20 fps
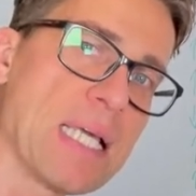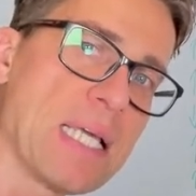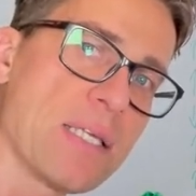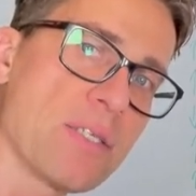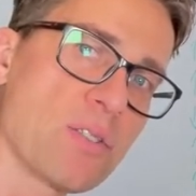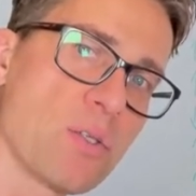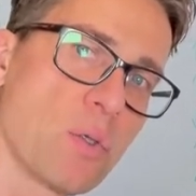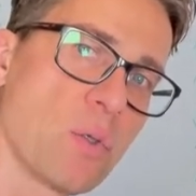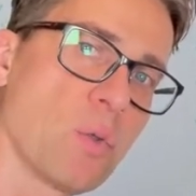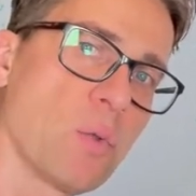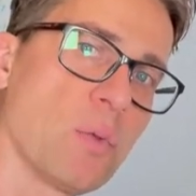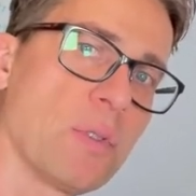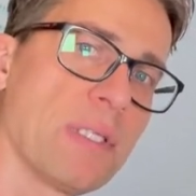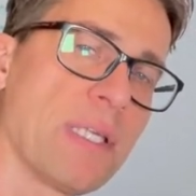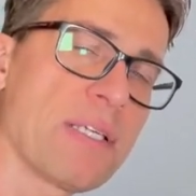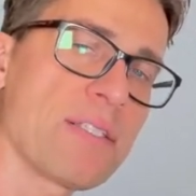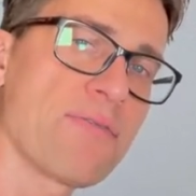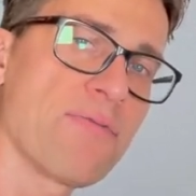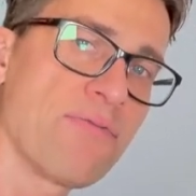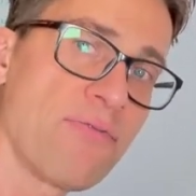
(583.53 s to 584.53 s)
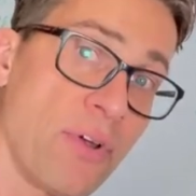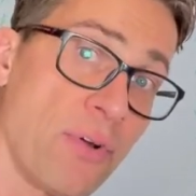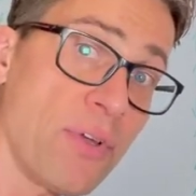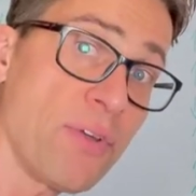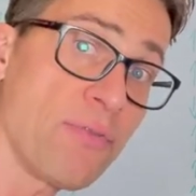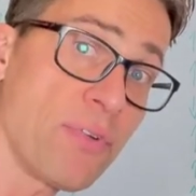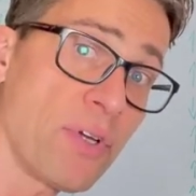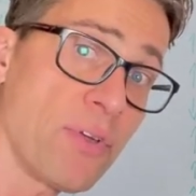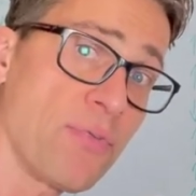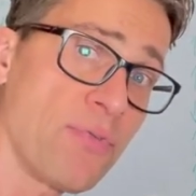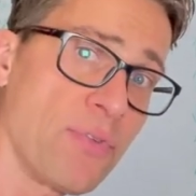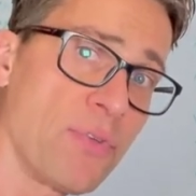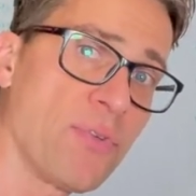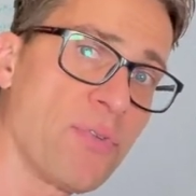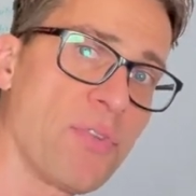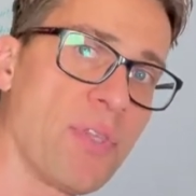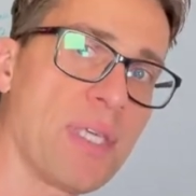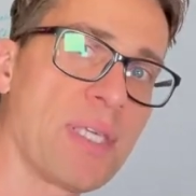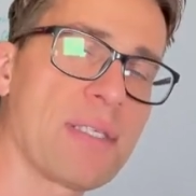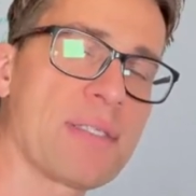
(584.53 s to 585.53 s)
So there's very, very few
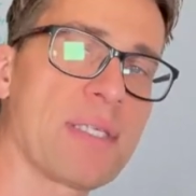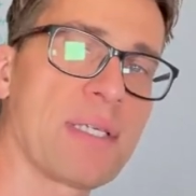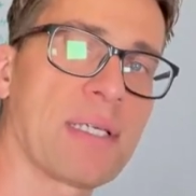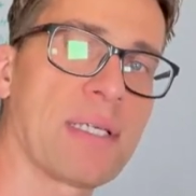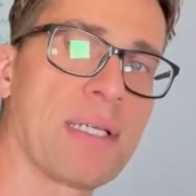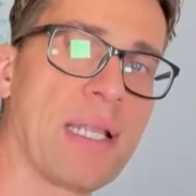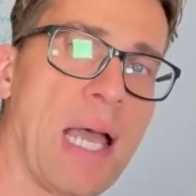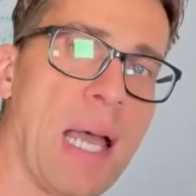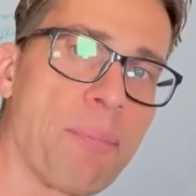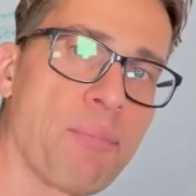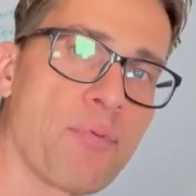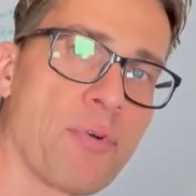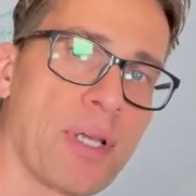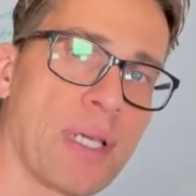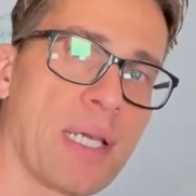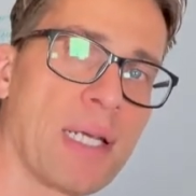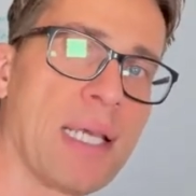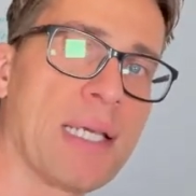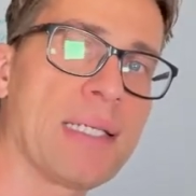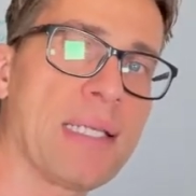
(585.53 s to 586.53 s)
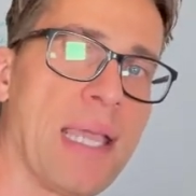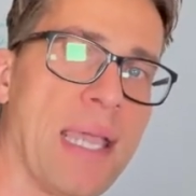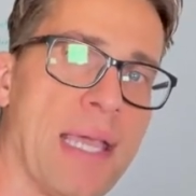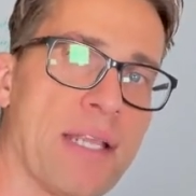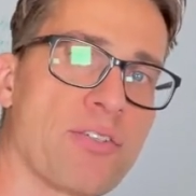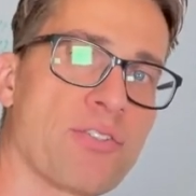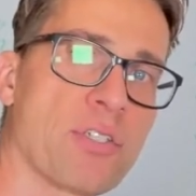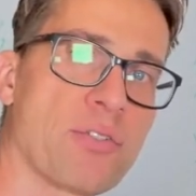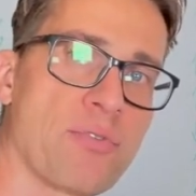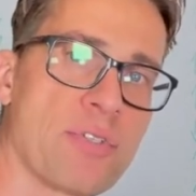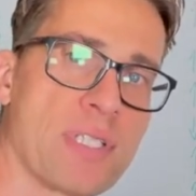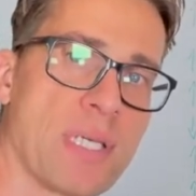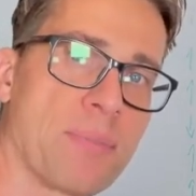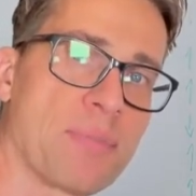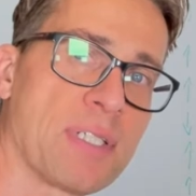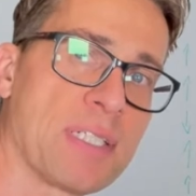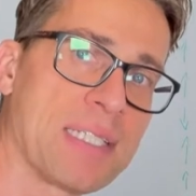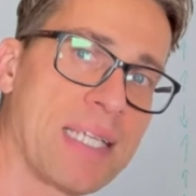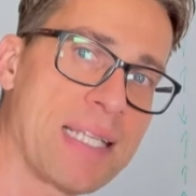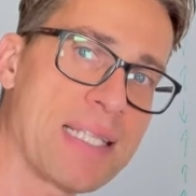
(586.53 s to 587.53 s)
things that can upregulate androgen
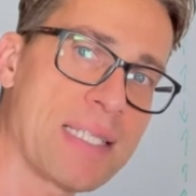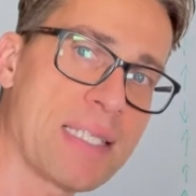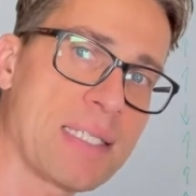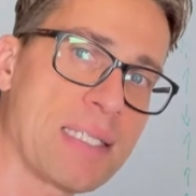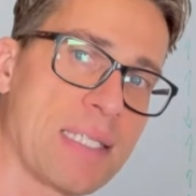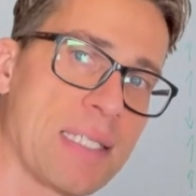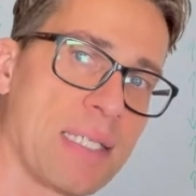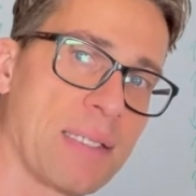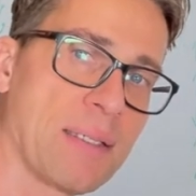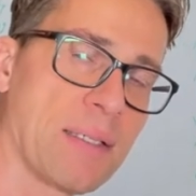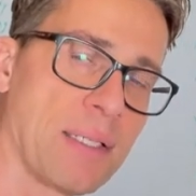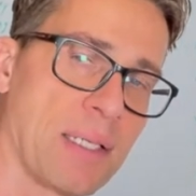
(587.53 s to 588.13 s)
receptor density.